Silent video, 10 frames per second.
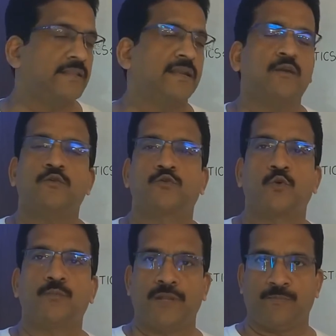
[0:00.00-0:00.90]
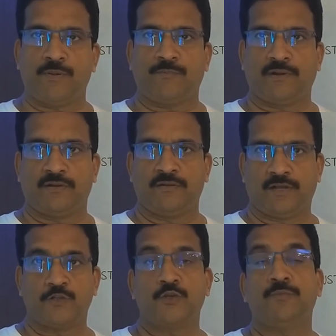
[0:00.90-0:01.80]
There are so many people.
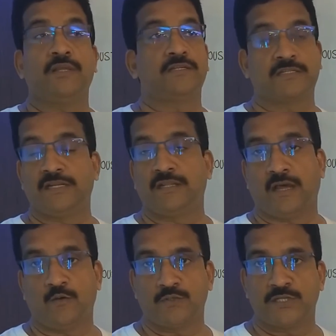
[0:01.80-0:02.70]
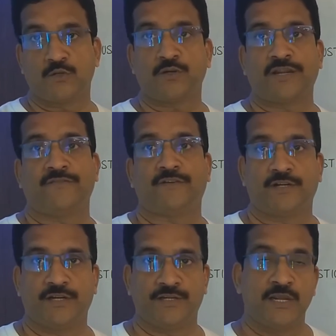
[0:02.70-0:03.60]
Assume that still the house is not yet
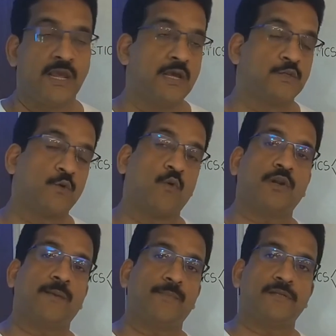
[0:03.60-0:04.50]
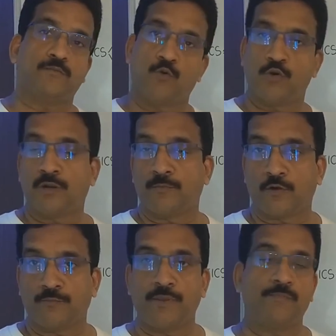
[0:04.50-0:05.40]
furnished. So, what happens? More number
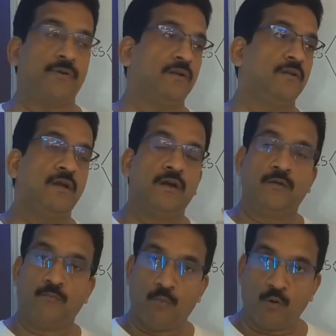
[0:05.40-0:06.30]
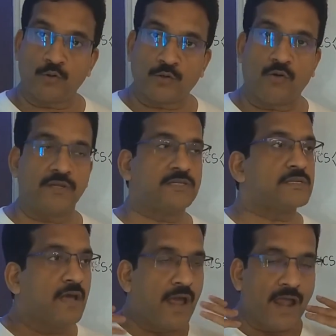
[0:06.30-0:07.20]
of people, more
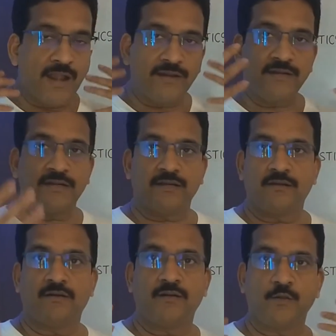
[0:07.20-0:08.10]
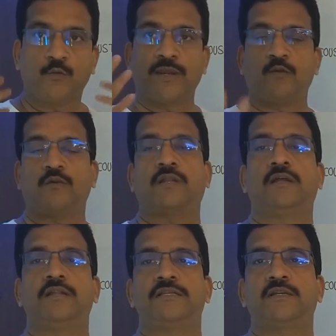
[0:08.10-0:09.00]
noise, and you cannot
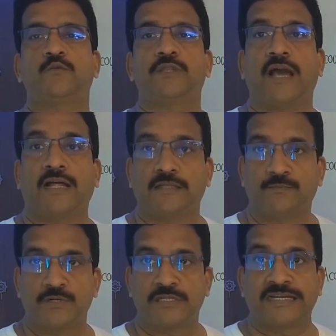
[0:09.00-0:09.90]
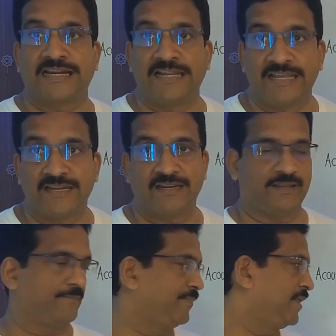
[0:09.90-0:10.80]
listen to the other person clearly.